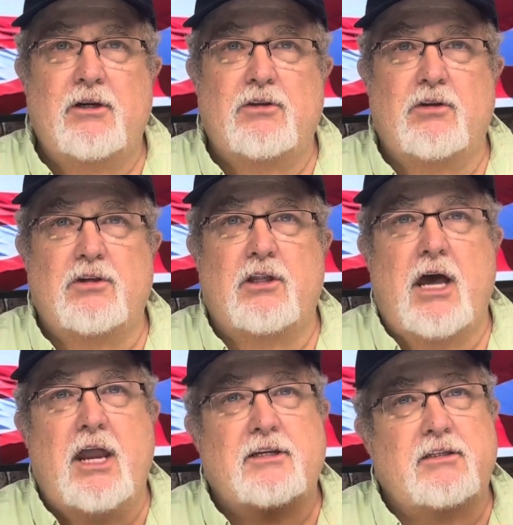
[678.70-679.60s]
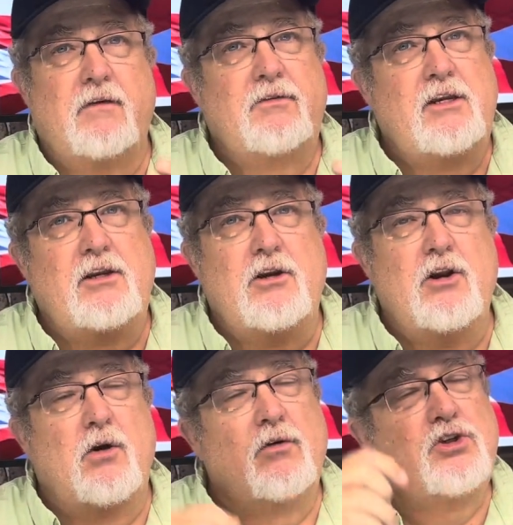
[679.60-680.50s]
So there's a lot of stuff you need to
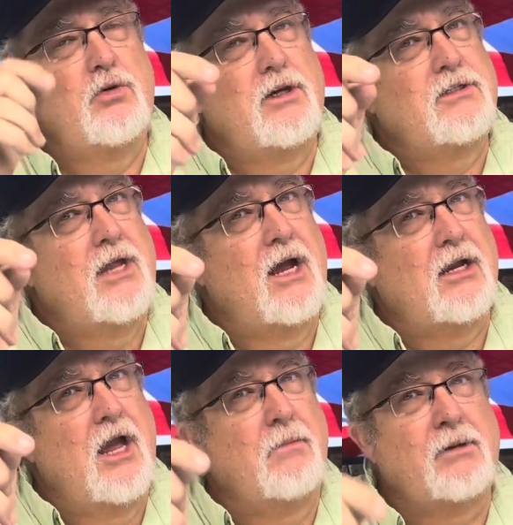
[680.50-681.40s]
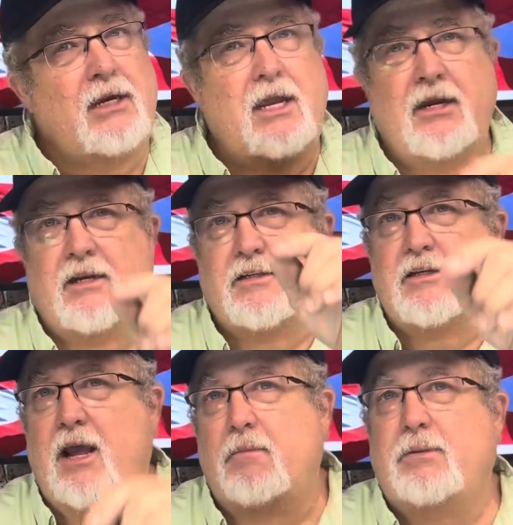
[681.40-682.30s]
know. Shooting's not complicated. It's
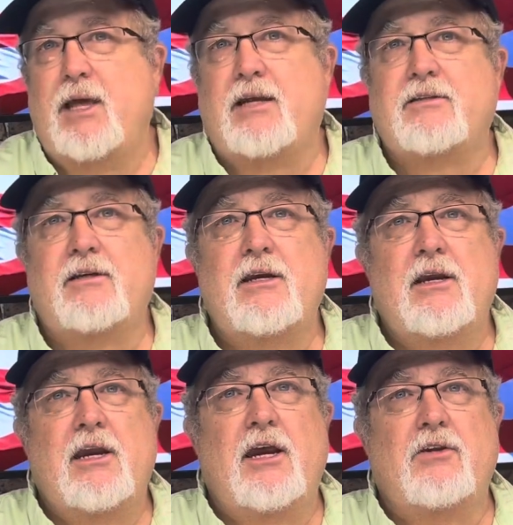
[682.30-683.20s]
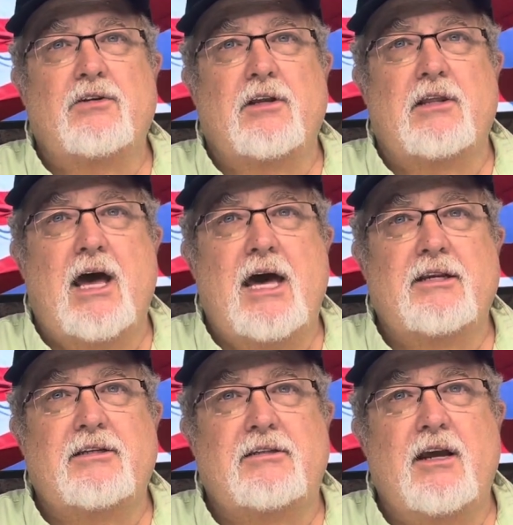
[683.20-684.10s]
complex. And there's a lot
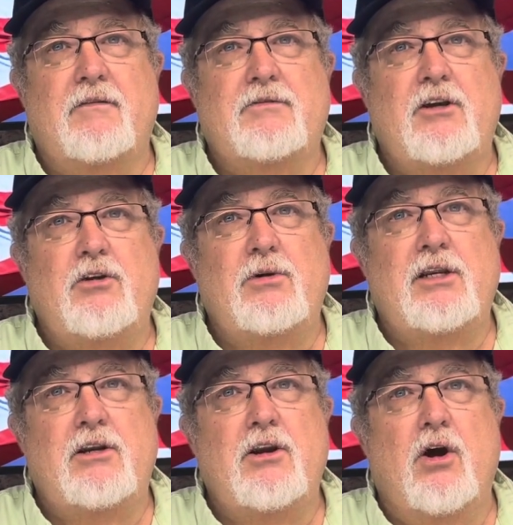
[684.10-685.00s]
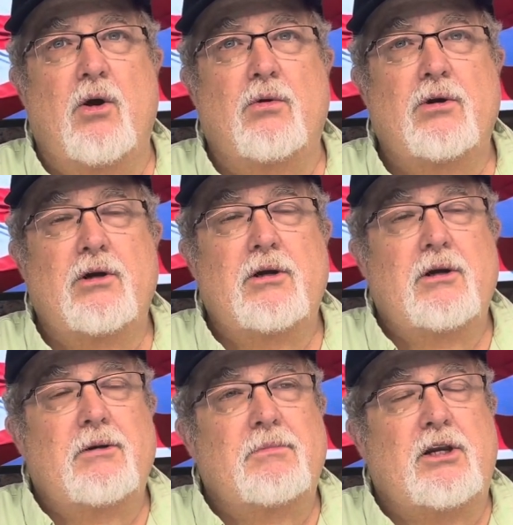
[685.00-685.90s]
of stuff that you need to know.
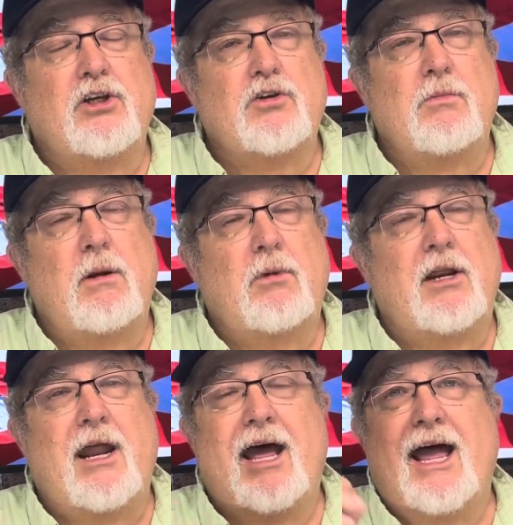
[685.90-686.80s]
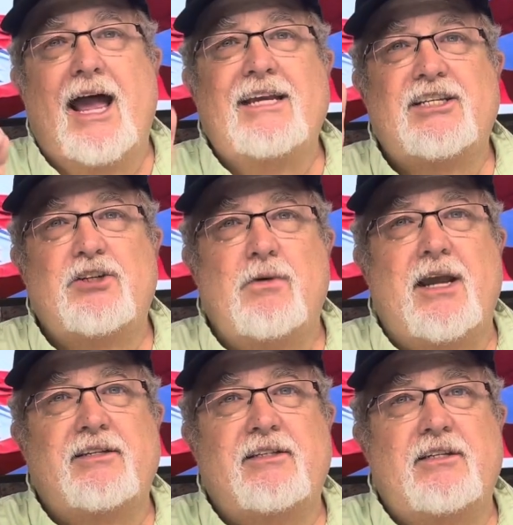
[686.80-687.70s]
Because remember, in a
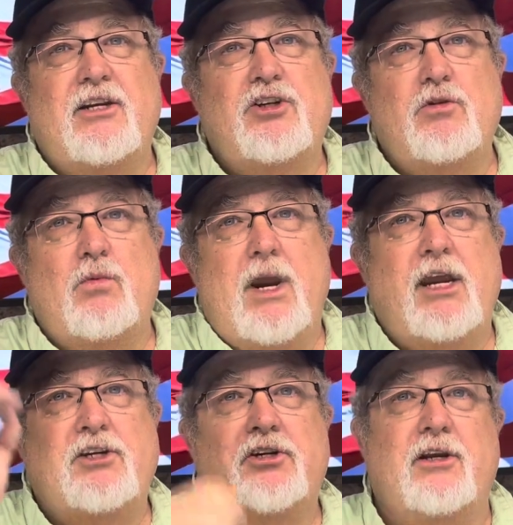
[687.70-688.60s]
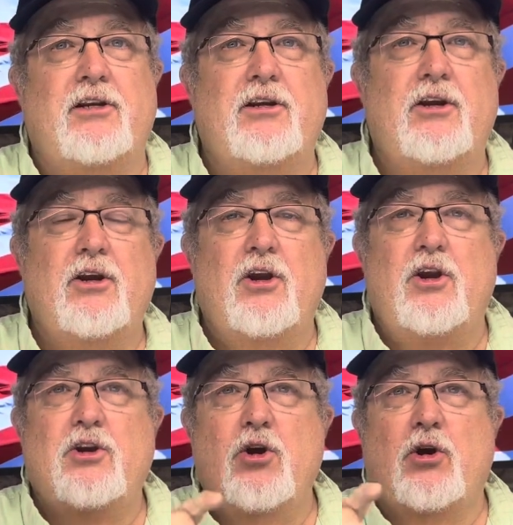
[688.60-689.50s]
high-stress situation,
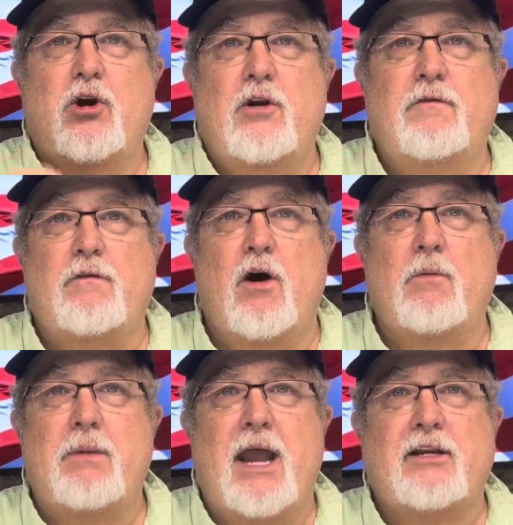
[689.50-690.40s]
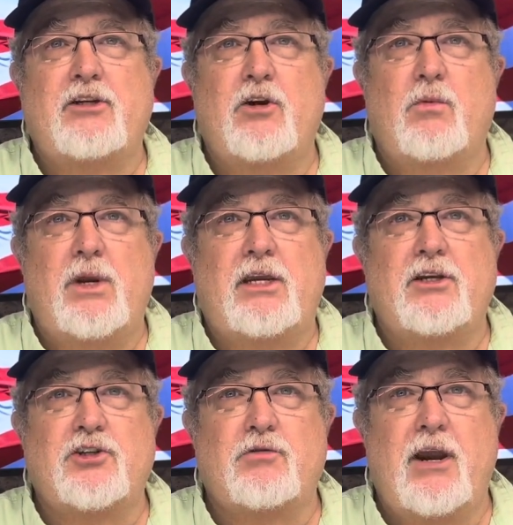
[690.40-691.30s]
you're going to fall back to your
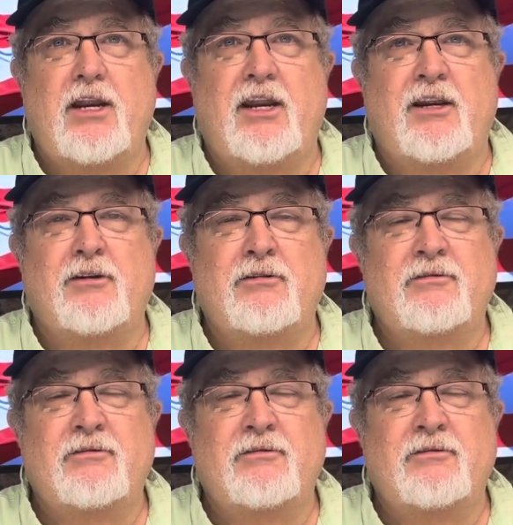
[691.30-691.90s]
weakest training.